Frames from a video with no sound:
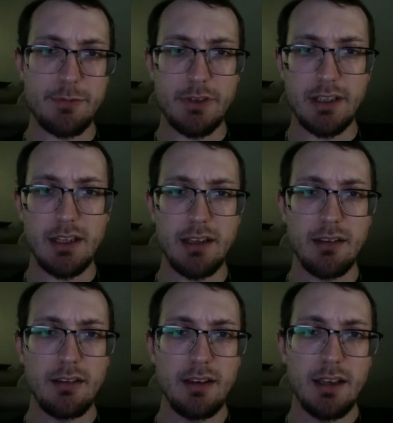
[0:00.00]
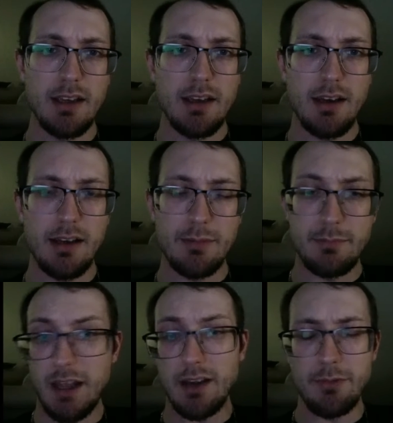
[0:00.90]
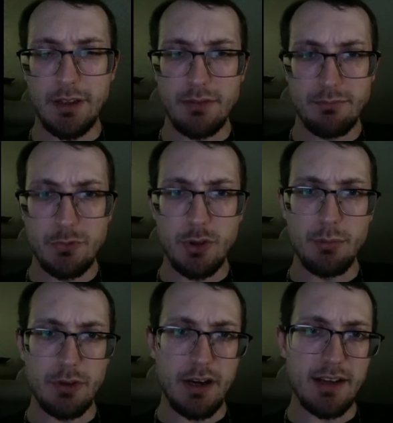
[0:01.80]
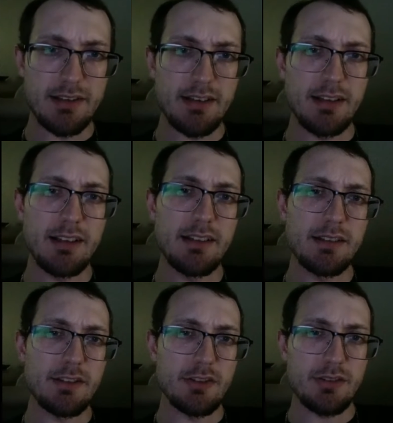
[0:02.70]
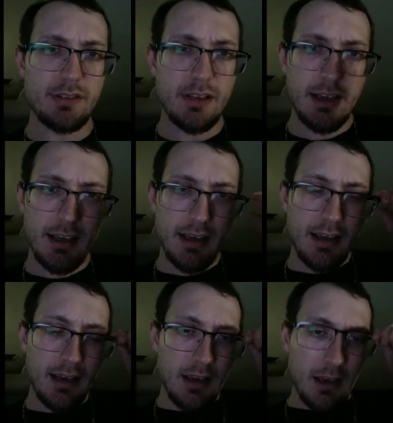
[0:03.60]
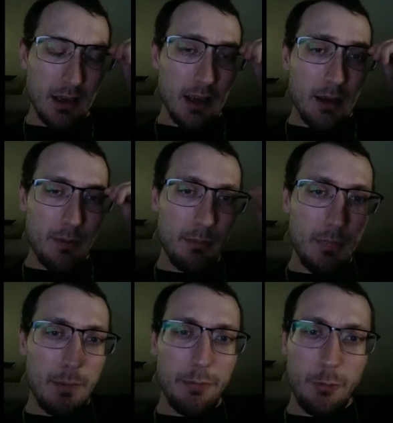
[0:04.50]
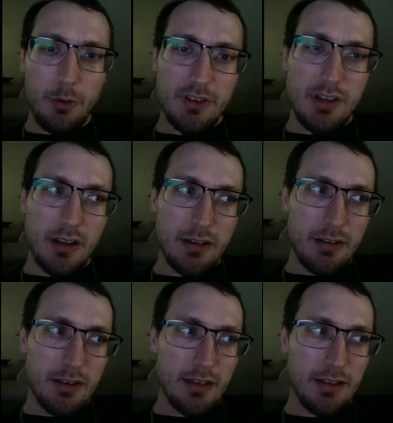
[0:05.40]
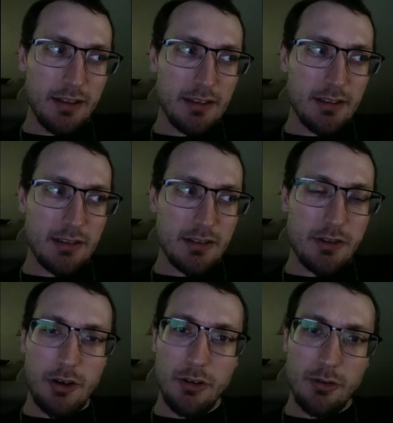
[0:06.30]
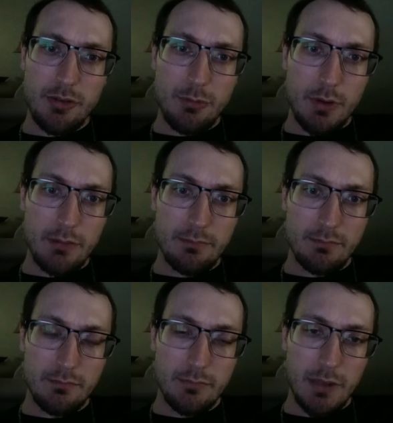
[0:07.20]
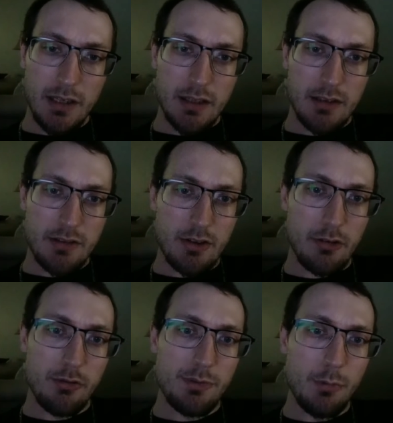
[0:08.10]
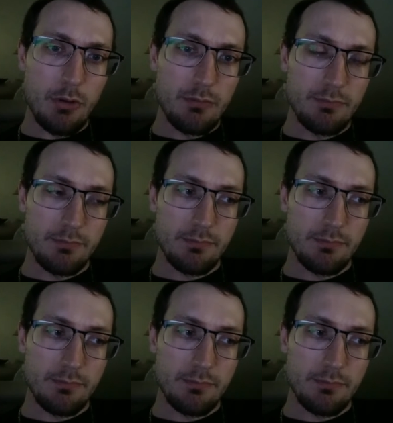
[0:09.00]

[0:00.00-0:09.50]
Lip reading: for digging, kind of like Drillbur as it is, just maybe focus on like the star-nosed one, star-nosed mole,